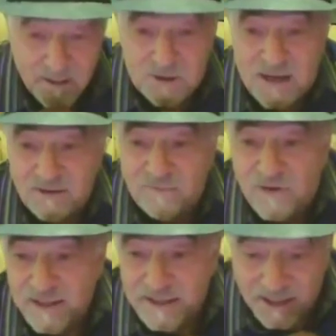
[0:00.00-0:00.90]
So now you've
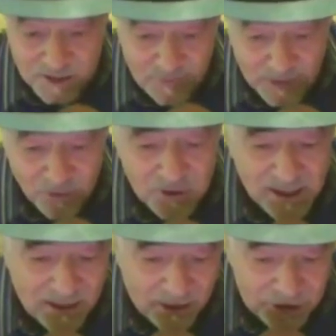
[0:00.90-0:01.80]
got yes men who look
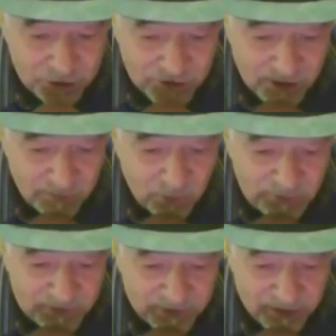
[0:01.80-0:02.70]
like ushers in a
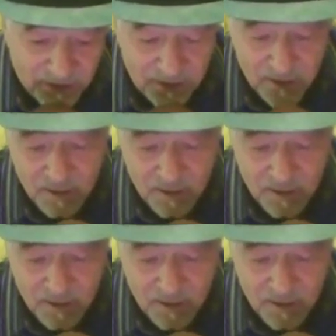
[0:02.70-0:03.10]
movie theater.